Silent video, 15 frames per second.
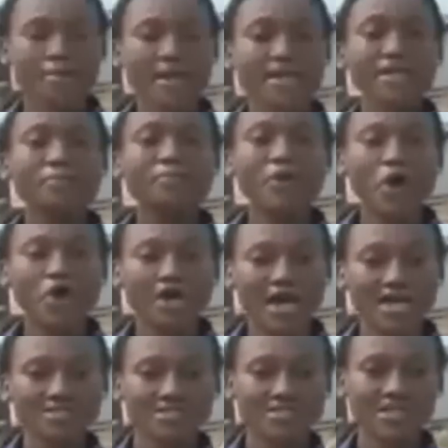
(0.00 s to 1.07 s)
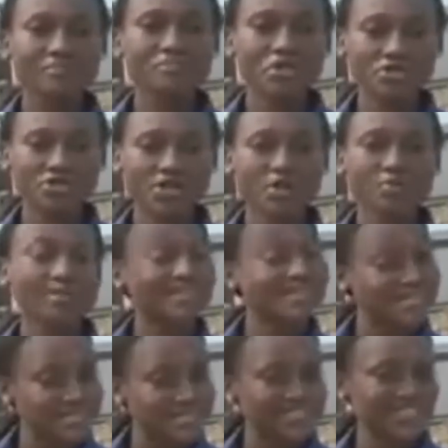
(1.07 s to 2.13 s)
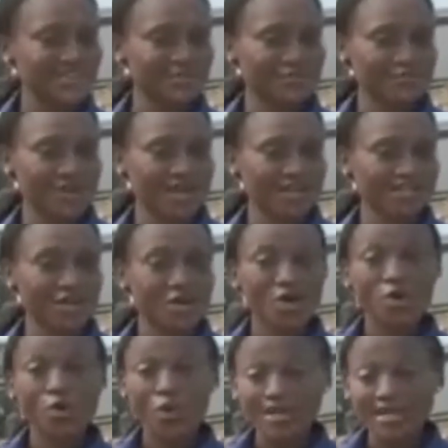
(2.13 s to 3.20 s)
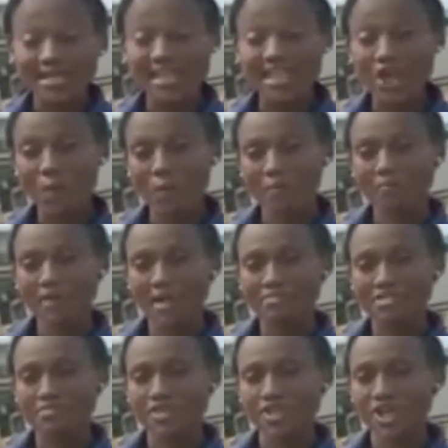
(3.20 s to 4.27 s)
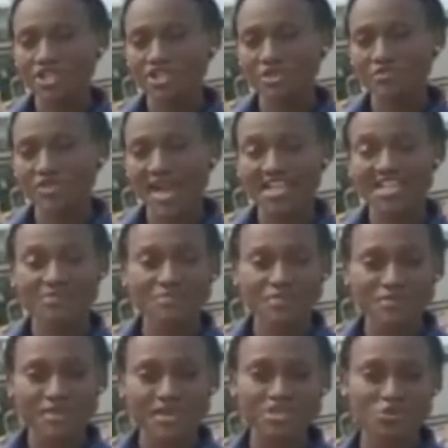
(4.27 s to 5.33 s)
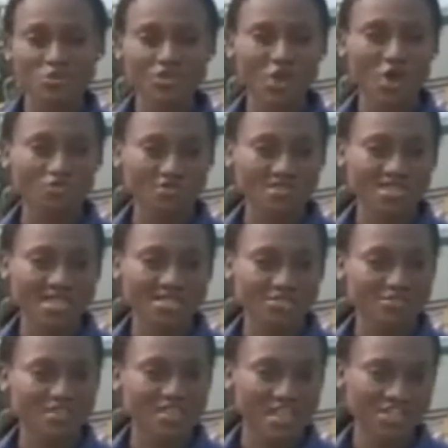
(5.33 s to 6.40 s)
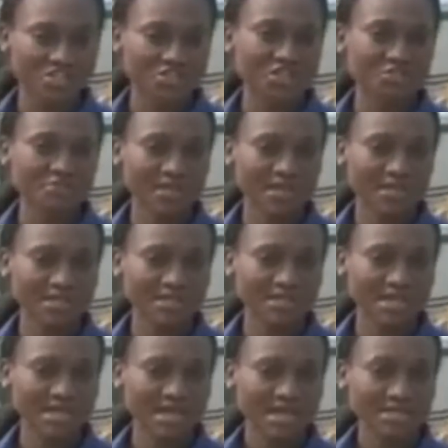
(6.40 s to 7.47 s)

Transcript: Many balk at their motto, police is your friend, while they cannot be blamed because of their experience with the officers of the Nigerian police.